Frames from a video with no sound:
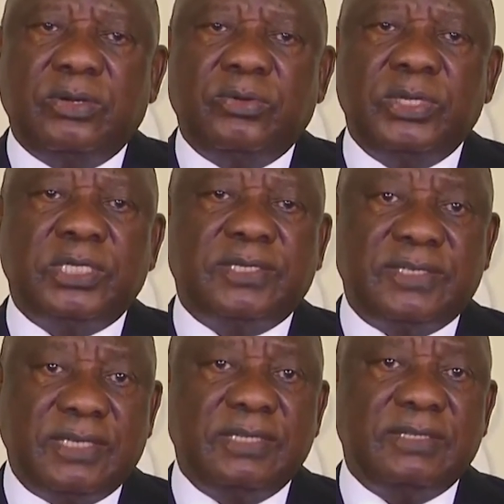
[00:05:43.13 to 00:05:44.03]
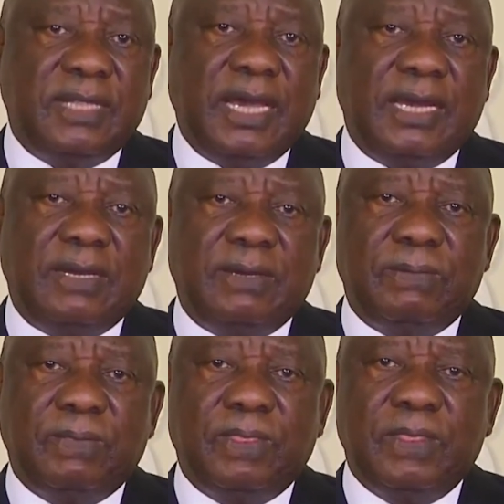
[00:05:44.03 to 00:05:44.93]
which has since then
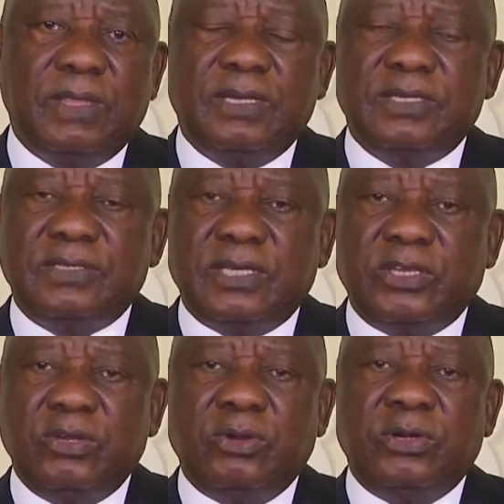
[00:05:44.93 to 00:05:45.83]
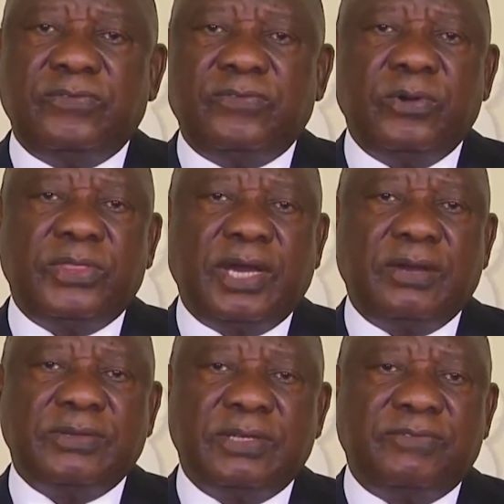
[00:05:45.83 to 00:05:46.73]
secured
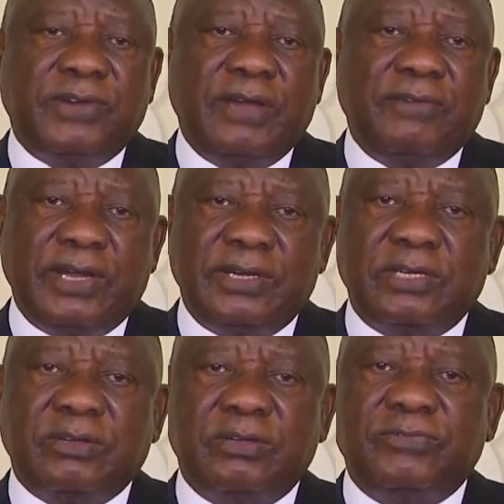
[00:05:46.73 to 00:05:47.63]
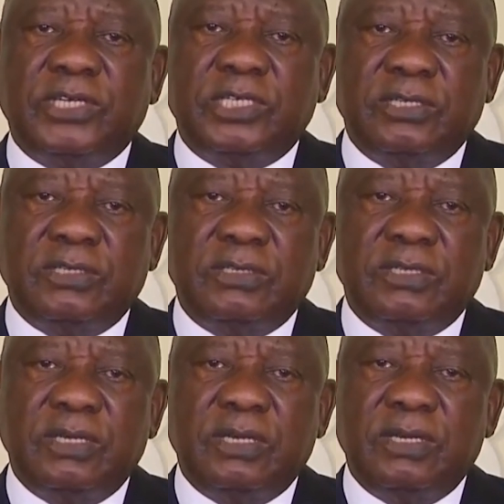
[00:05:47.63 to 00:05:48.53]
4,500
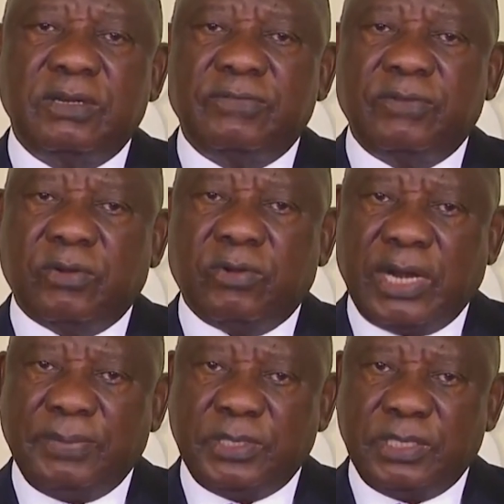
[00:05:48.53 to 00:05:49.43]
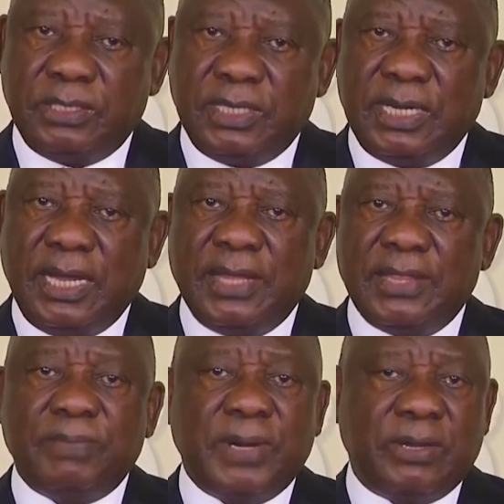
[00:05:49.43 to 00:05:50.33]
convictions for corruption and
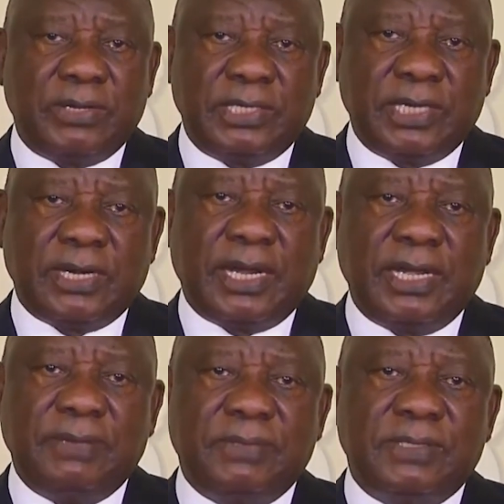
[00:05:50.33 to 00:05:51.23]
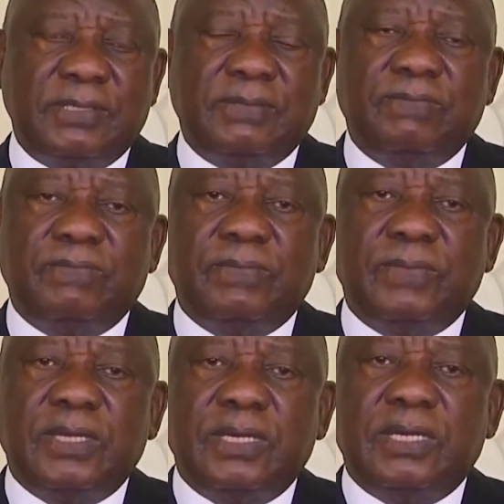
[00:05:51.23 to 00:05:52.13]
other priority crimes.
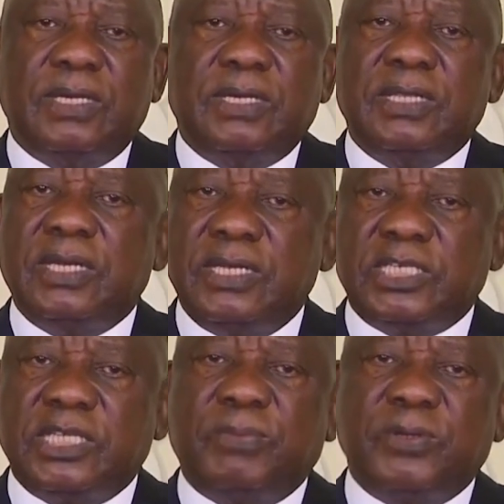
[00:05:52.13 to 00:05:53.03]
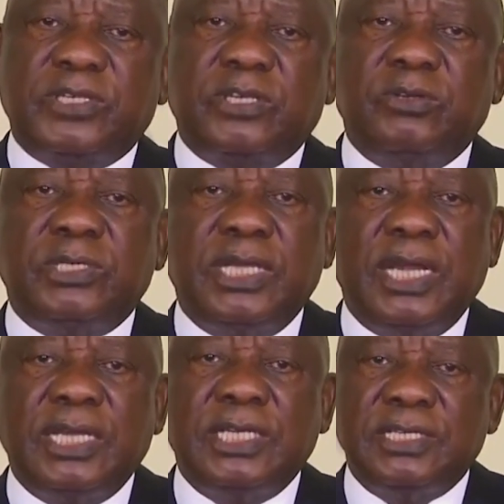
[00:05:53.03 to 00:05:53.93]
The National Prosecuting
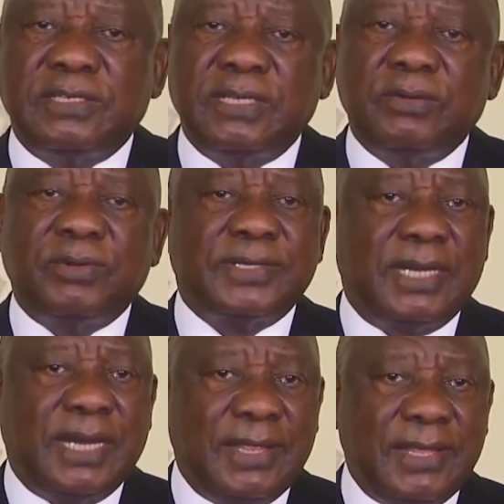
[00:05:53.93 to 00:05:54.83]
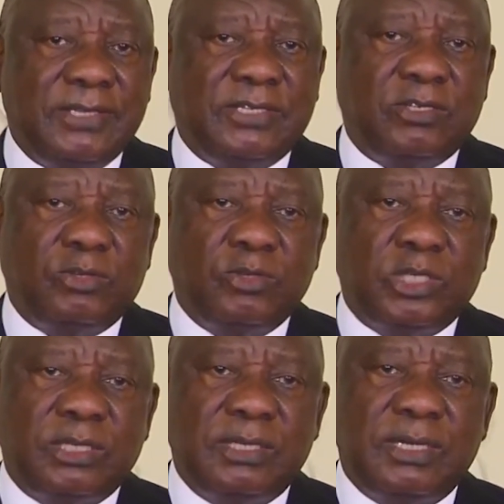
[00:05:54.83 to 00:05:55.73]
Agency was another
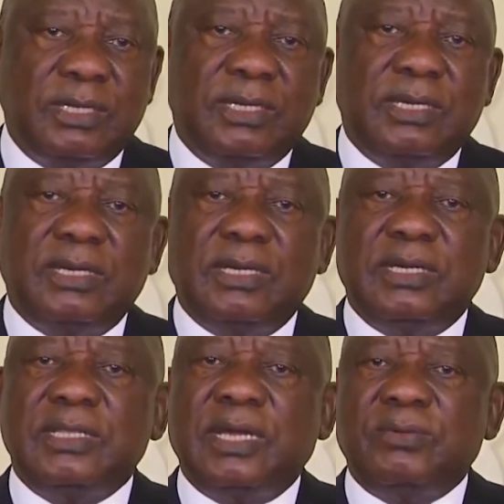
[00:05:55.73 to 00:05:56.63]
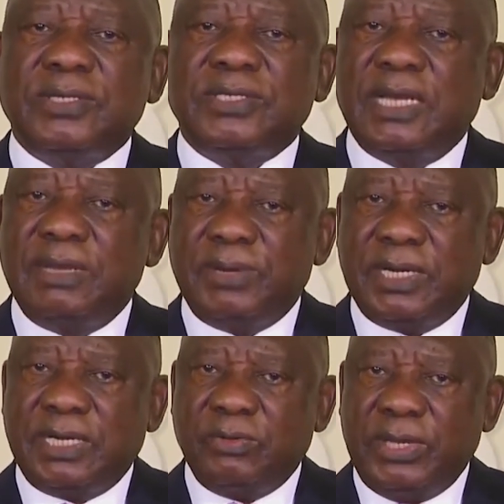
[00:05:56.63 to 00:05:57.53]
institution that was
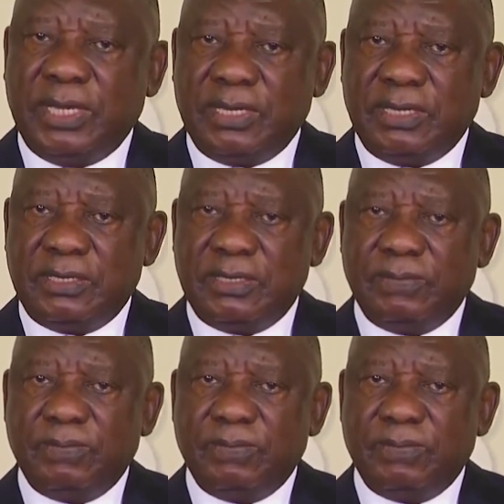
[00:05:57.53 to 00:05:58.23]
deliberately weakened.